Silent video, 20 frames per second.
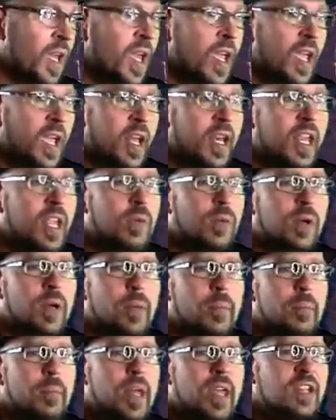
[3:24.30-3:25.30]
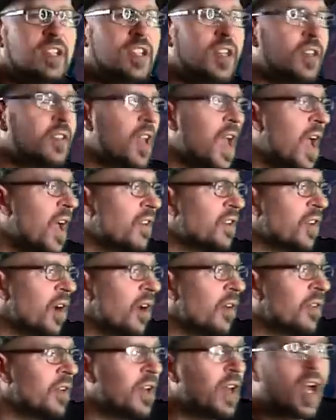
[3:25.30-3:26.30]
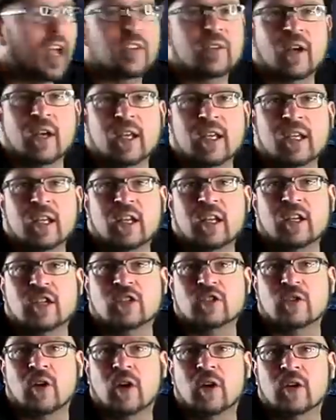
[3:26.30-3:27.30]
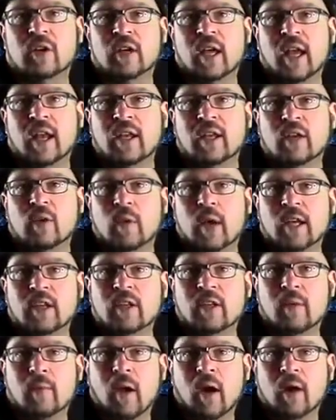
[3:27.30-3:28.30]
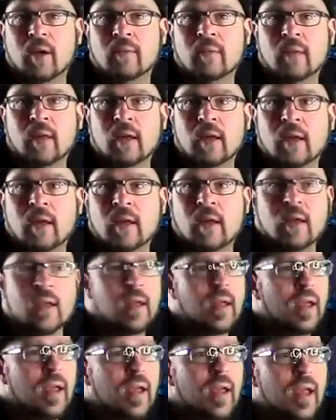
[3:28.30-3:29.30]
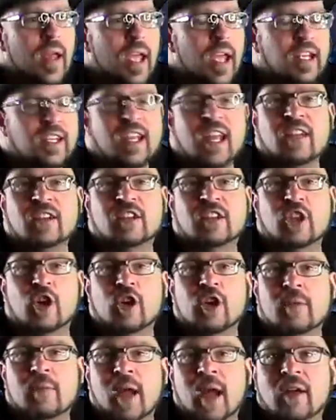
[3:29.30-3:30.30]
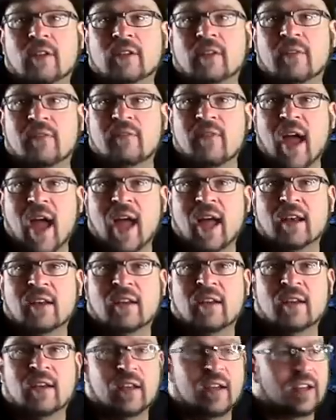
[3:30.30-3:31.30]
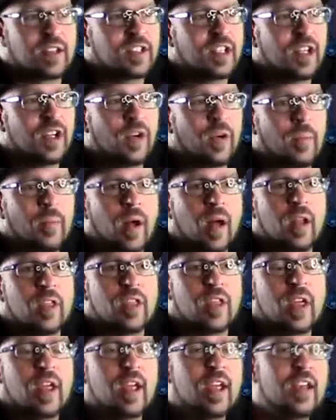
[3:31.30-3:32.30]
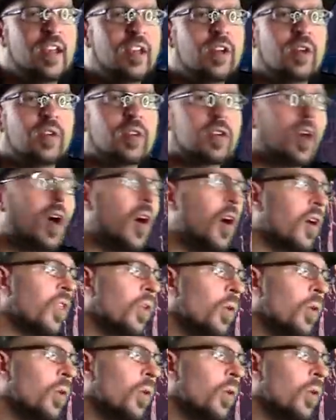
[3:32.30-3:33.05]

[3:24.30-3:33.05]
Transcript: And he were to binge his ass off and not try to get any stronger and add any weight to the bar, and gains 30 pounds of fat in a single month, and he goes all the